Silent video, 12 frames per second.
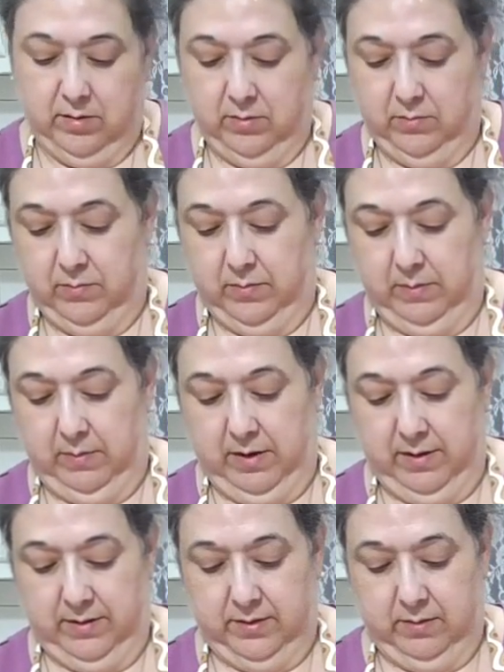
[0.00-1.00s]
Ooh, I'm
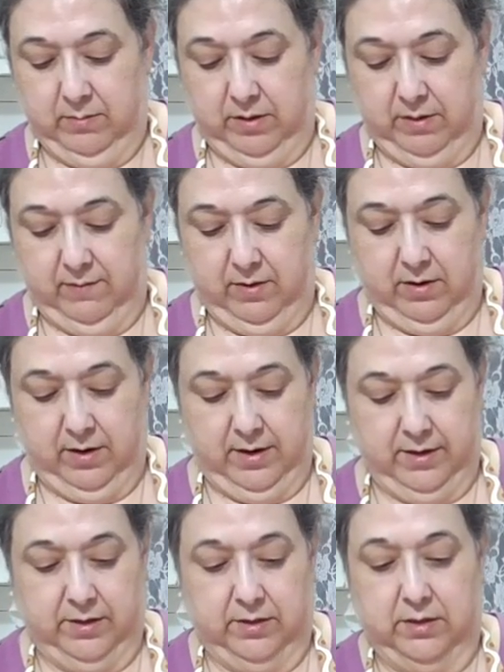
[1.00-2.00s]
getting some at the very
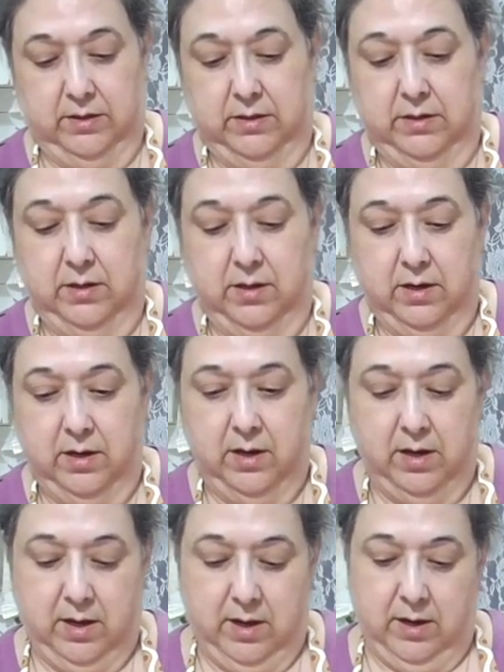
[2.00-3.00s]
edge because
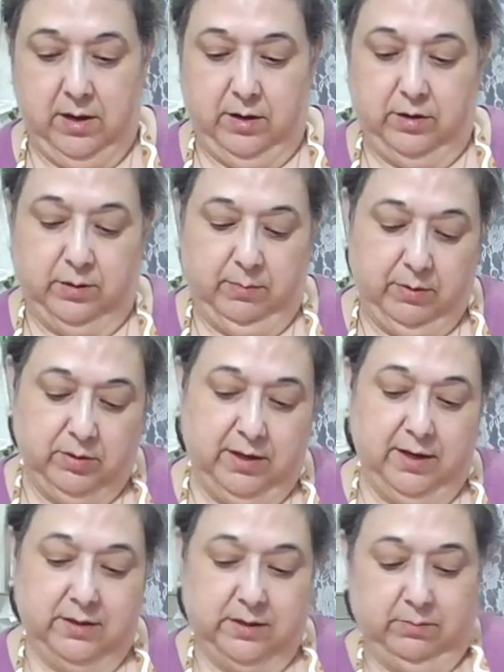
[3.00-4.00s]
you're supposed to
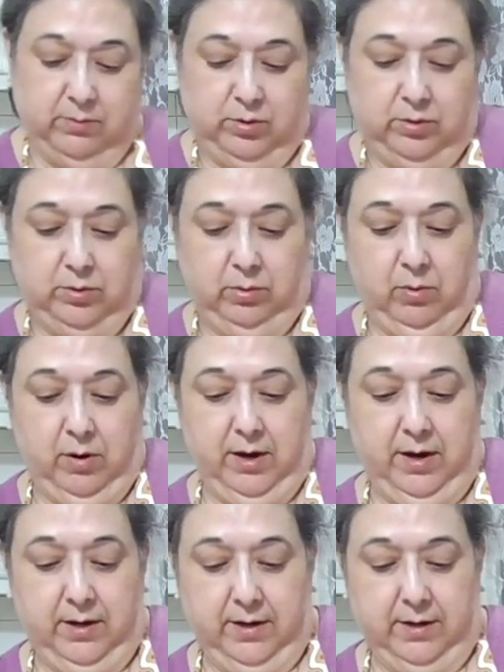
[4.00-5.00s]
get some
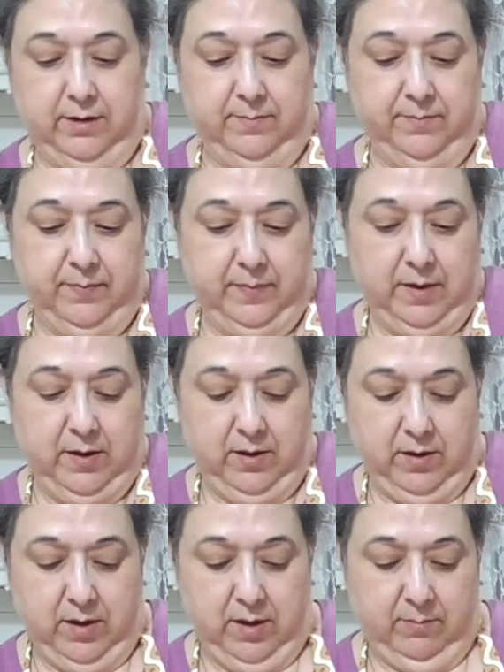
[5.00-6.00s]
twine and
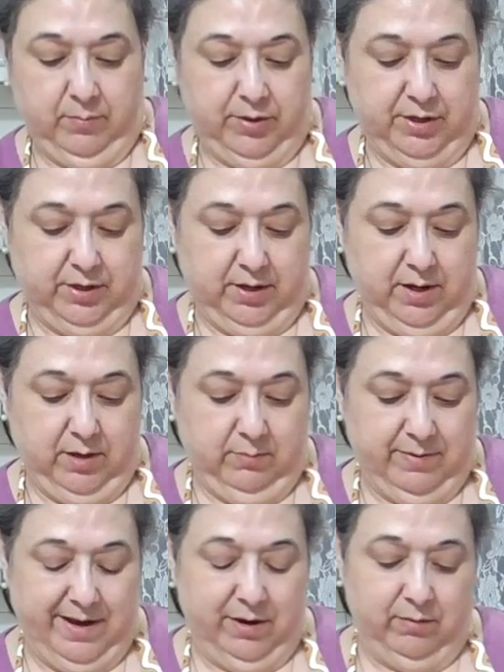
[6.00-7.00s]
put that together,
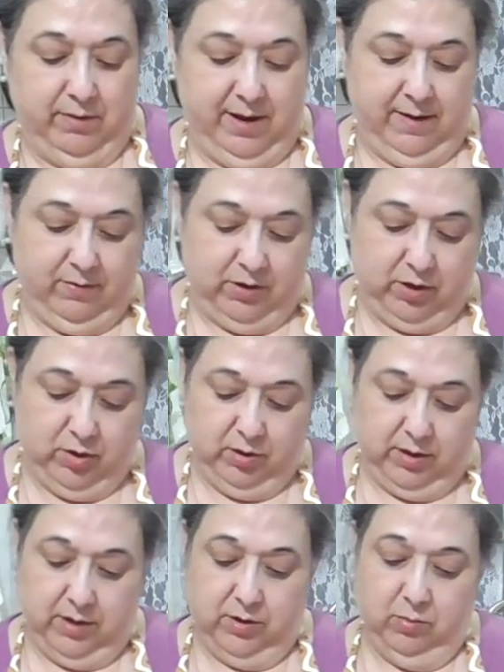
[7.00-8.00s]
but I don't have any
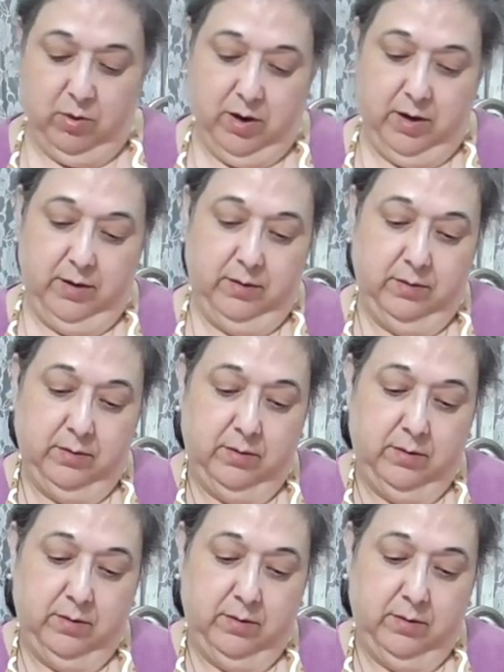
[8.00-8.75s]
cooking twine.